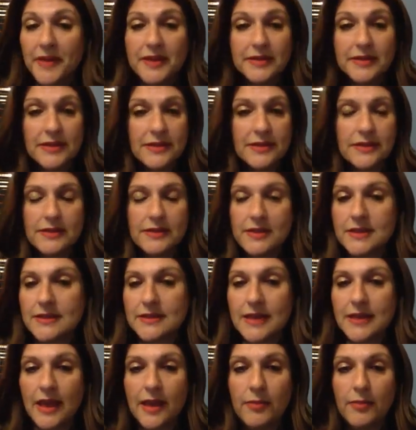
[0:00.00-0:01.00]
This is the
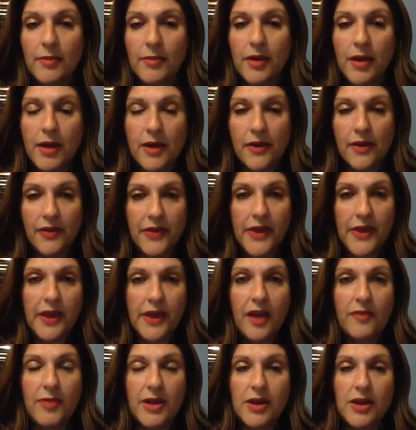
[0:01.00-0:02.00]
same
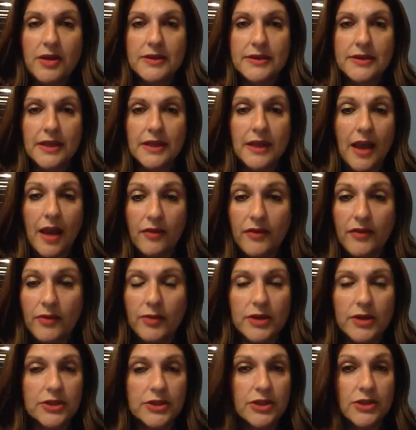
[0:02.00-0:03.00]
thing I've been asking
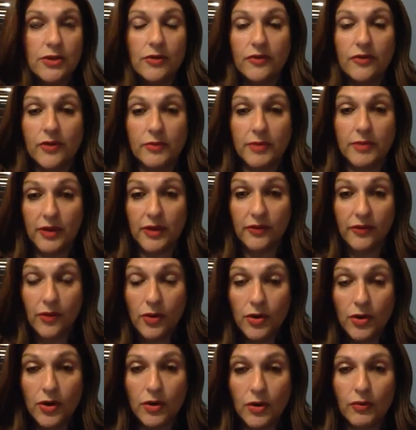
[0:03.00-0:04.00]
everyone to do from
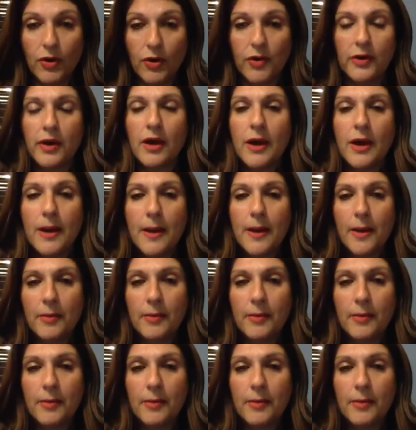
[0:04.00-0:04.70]
before Corona,